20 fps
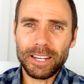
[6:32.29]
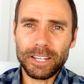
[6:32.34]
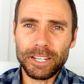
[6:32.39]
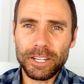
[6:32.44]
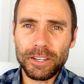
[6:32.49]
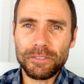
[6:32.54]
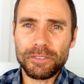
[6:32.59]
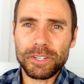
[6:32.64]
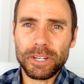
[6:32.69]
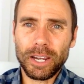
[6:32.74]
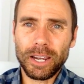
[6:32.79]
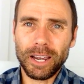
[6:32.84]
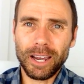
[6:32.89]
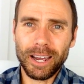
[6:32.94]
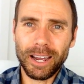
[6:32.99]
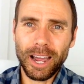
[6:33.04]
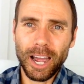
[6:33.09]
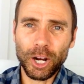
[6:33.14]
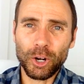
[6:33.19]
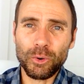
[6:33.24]
gives
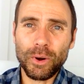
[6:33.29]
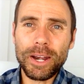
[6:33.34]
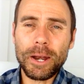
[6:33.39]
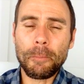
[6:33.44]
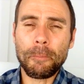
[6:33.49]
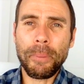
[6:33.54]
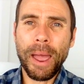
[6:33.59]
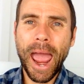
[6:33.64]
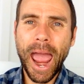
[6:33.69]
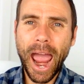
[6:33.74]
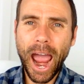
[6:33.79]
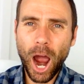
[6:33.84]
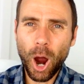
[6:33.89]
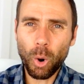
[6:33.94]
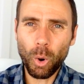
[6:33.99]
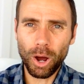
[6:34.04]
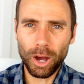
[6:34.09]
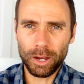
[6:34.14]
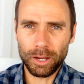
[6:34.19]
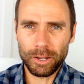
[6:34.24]
a greater
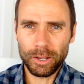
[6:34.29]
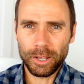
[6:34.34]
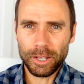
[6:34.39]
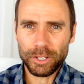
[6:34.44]
power